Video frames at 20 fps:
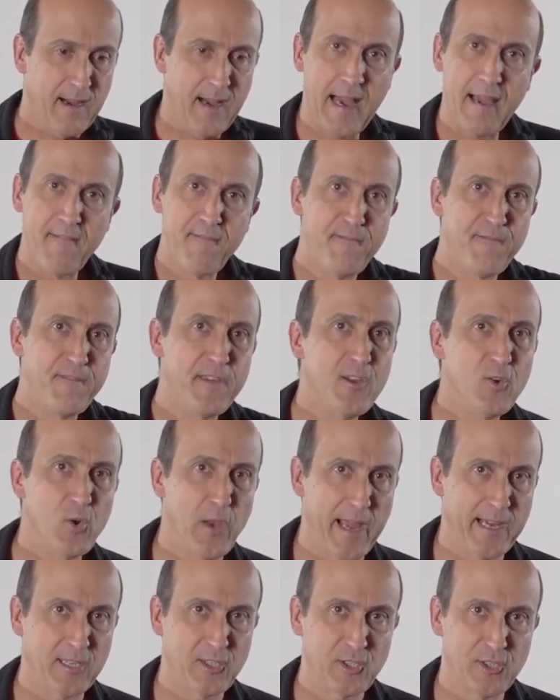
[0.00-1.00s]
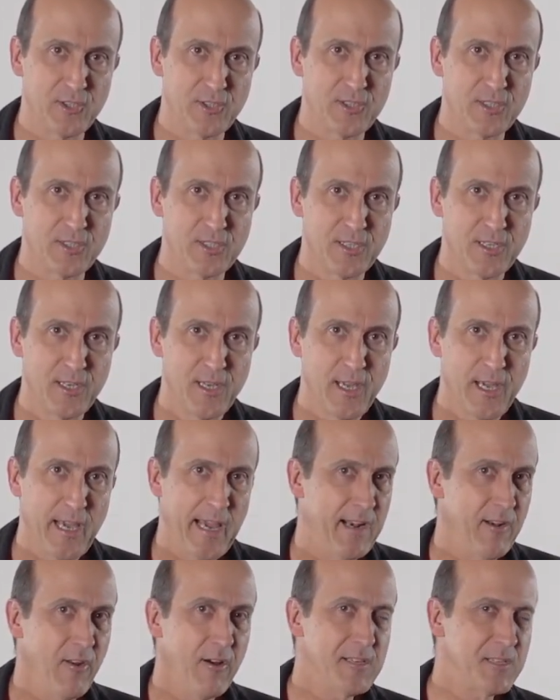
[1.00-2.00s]
I feel anxious.
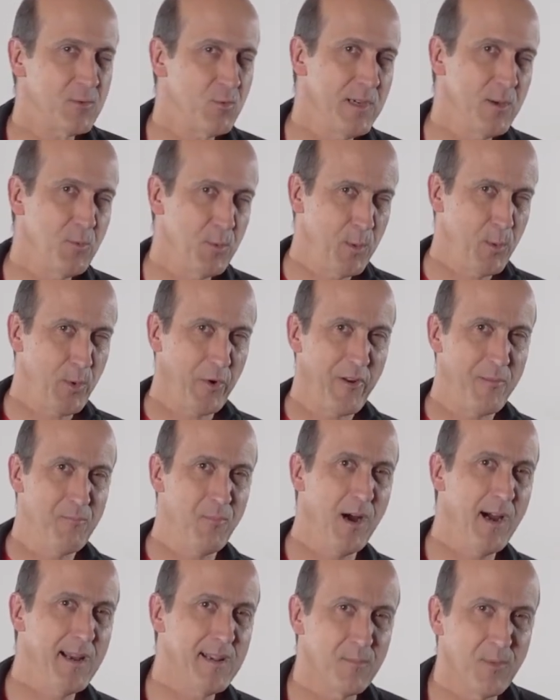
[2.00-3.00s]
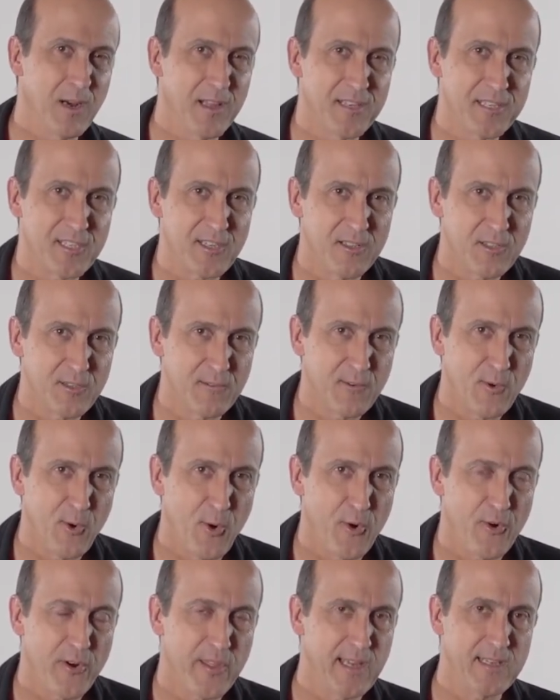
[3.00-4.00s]
And last week we were reminded by the sons of
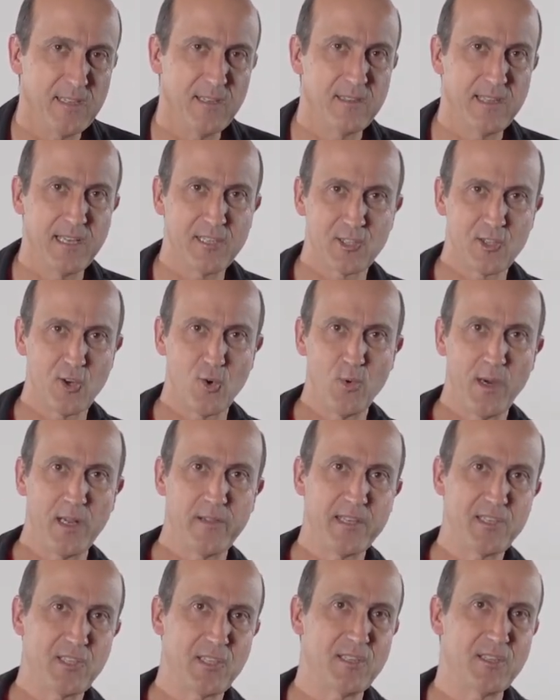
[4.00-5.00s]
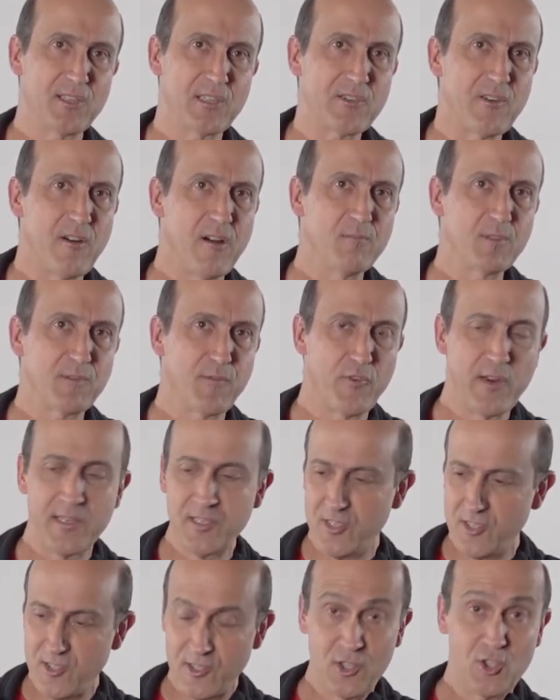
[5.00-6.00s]
Korah, they did that so well. They said the Psalms for
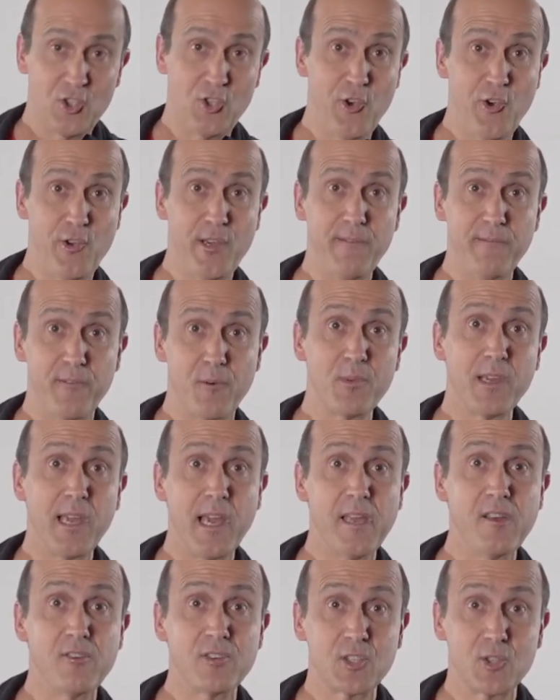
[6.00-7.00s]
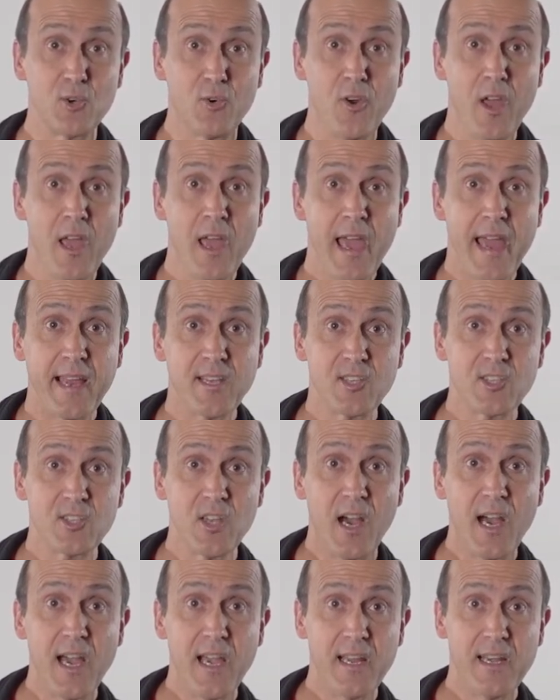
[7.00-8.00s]
us is this journey from chaos or
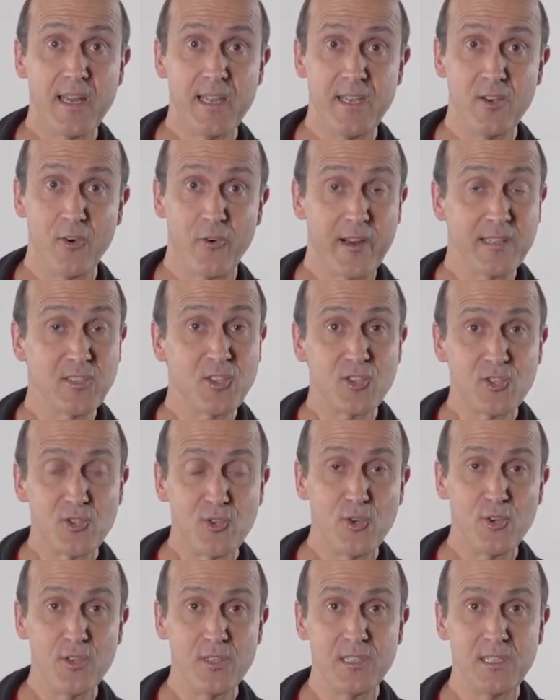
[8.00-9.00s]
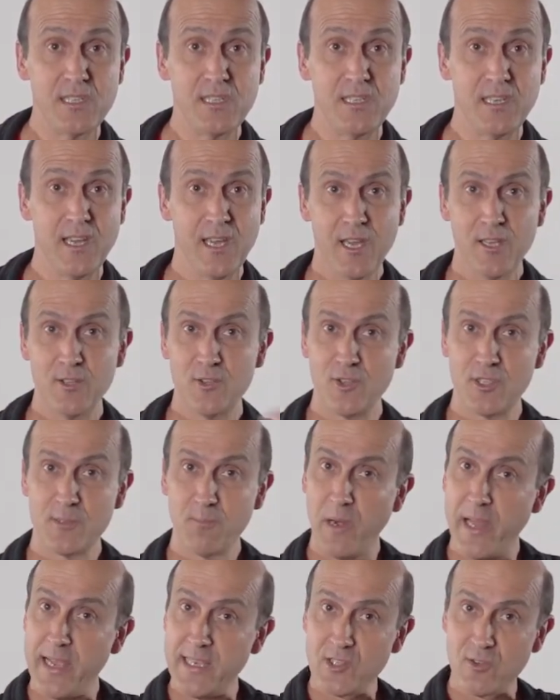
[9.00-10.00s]
anxiety or uncertainty to this
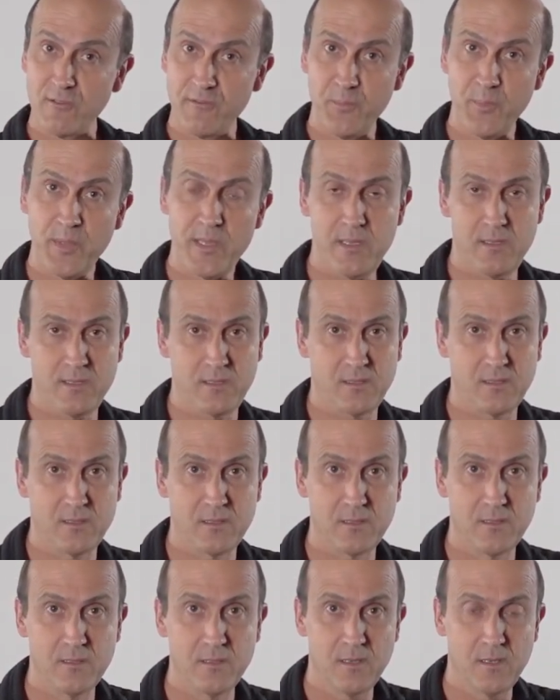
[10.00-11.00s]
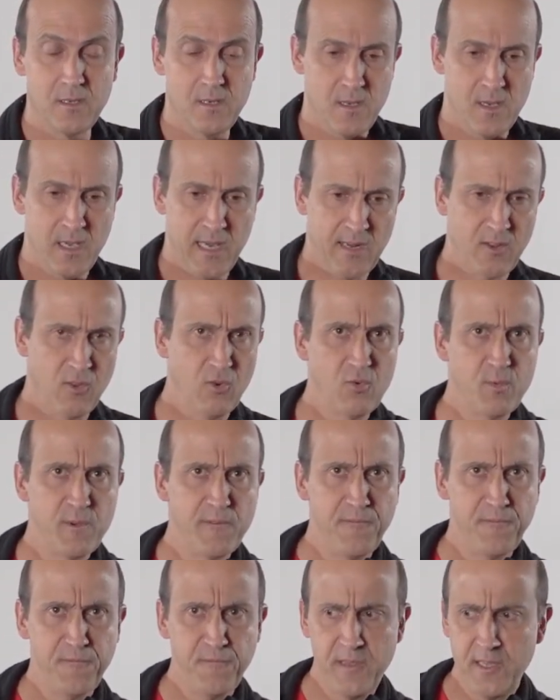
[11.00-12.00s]
place of peace. And Lord, we
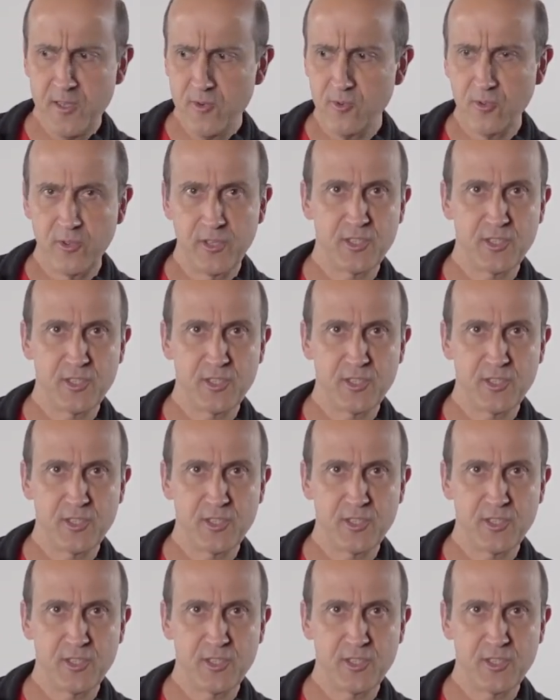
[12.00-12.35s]
feel